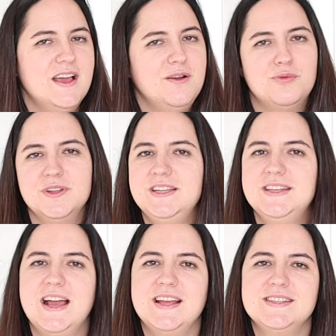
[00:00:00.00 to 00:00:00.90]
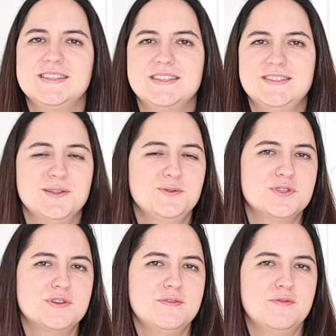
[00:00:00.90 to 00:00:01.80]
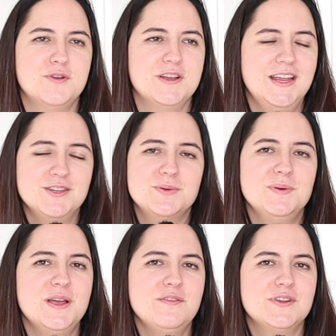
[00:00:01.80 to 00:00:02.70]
a really nice solution for an entryway,